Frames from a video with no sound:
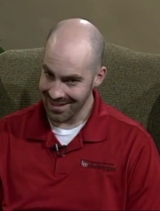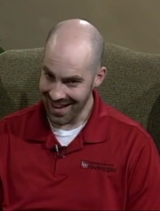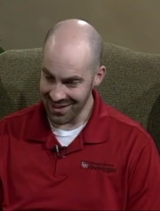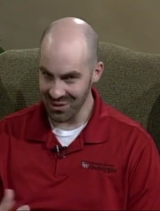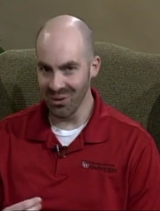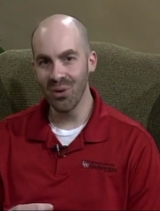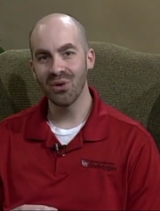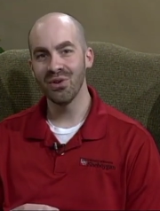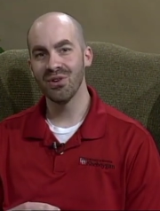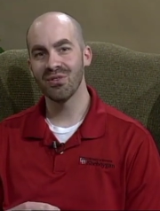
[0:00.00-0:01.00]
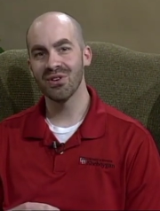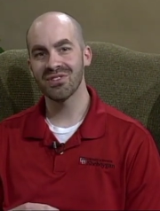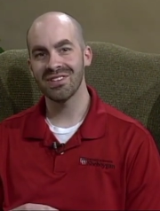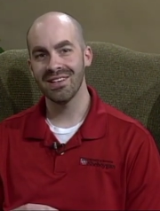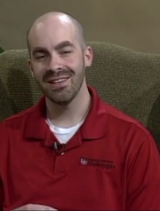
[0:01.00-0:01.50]
at your local
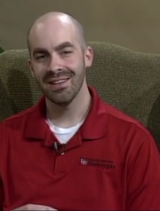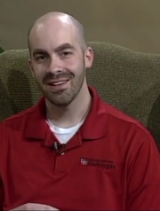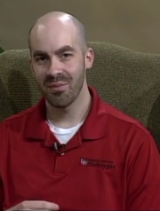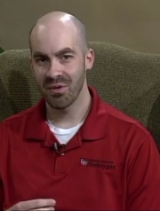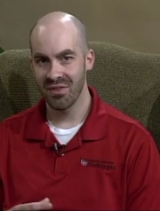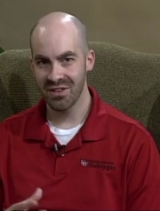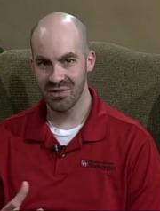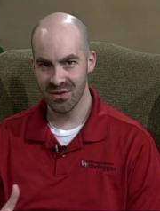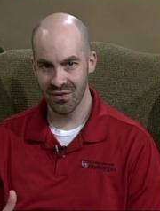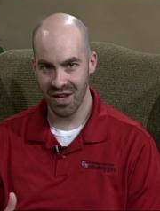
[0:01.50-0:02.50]
university, a professor